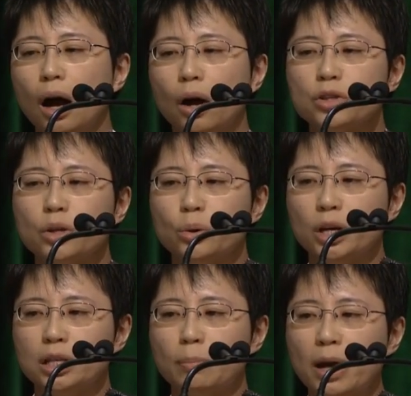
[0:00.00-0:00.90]
Also,
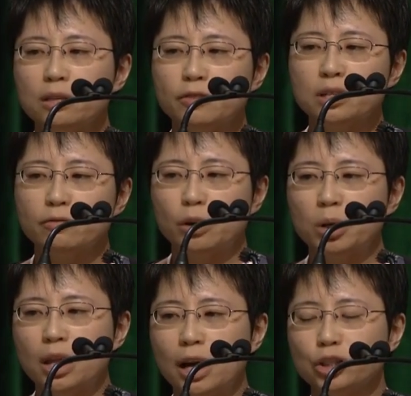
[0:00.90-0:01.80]
it benefits from
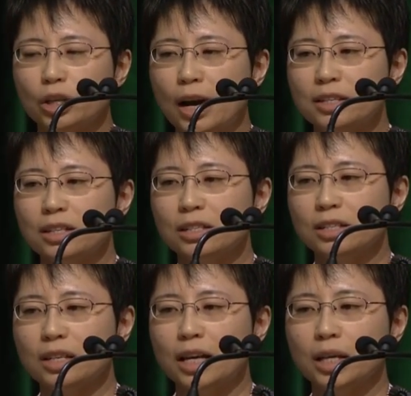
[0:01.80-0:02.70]
a large IC
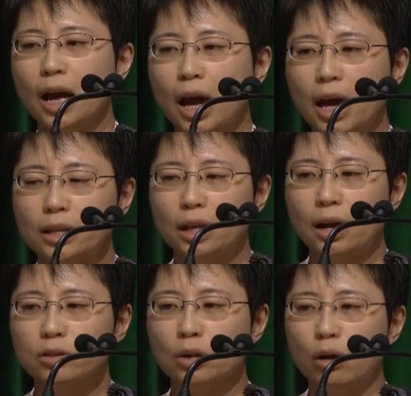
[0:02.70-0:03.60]
dataset and
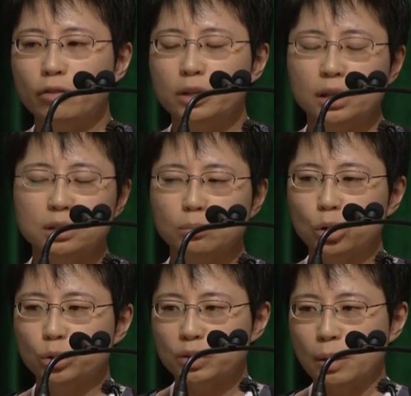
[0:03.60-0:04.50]
allows convenient
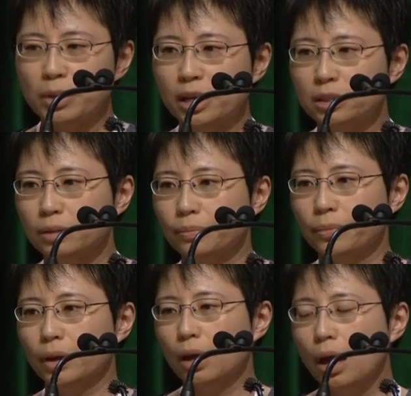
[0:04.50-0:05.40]
models update.
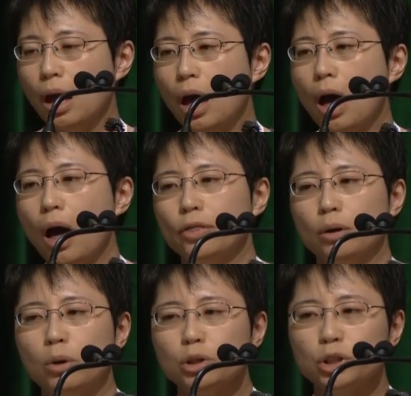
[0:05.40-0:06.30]

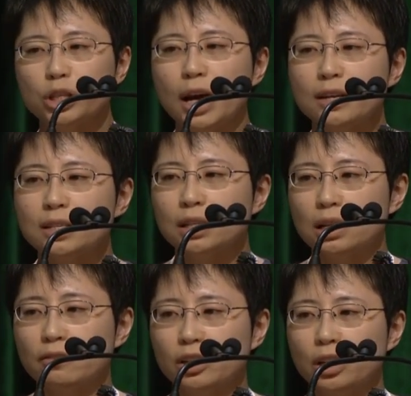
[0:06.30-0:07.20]
The motion IC
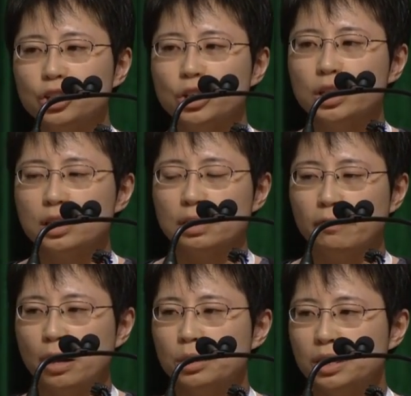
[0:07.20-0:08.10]
classification is
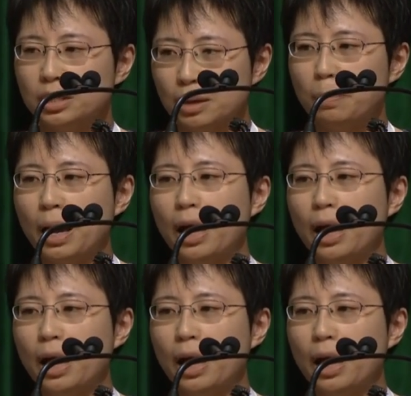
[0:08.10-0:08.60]
evaluated